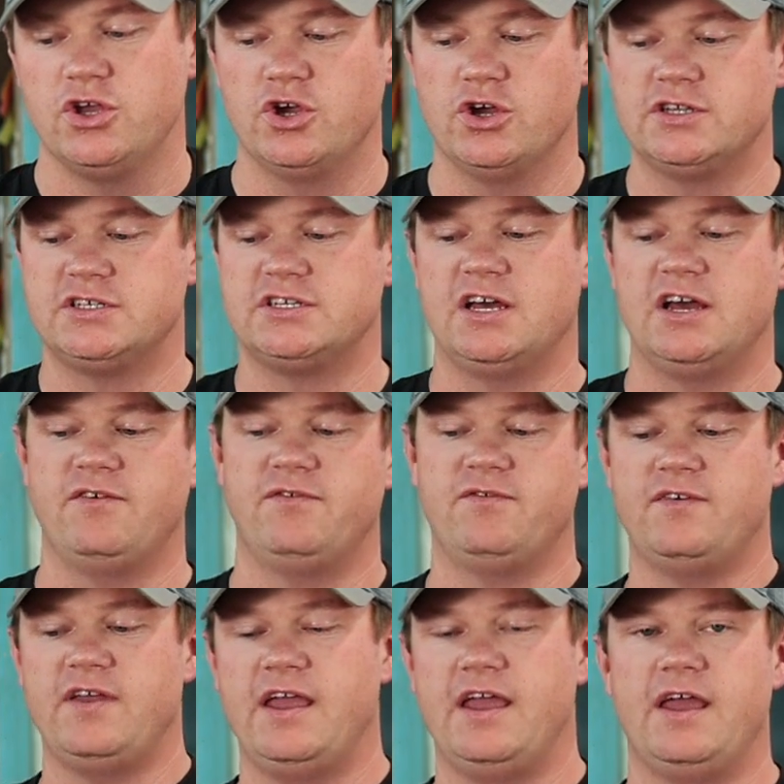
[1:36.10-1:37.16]
good stuff
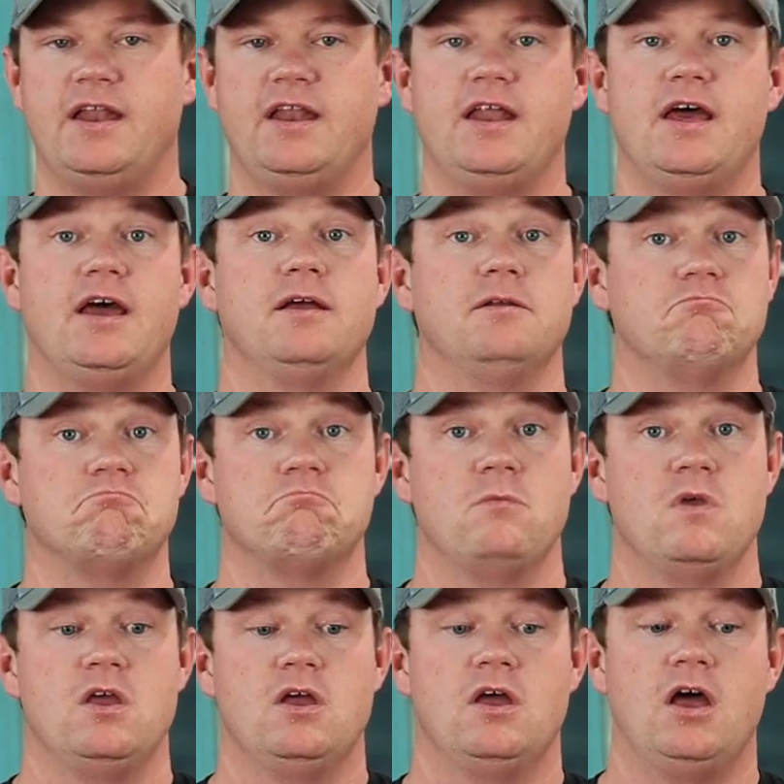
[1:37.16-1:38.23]
and
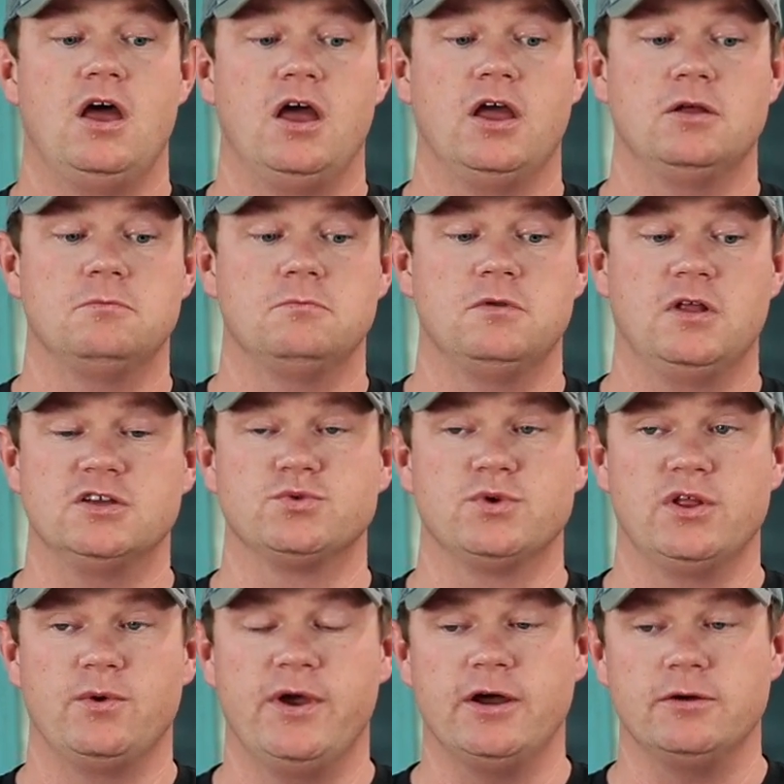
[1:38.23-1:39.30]
does
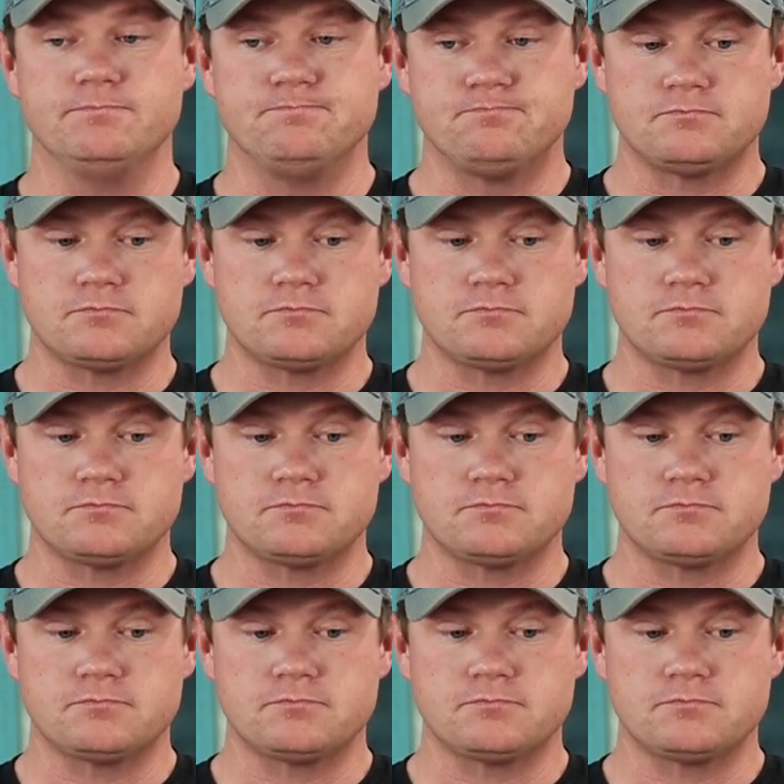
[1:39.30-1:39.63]
really well.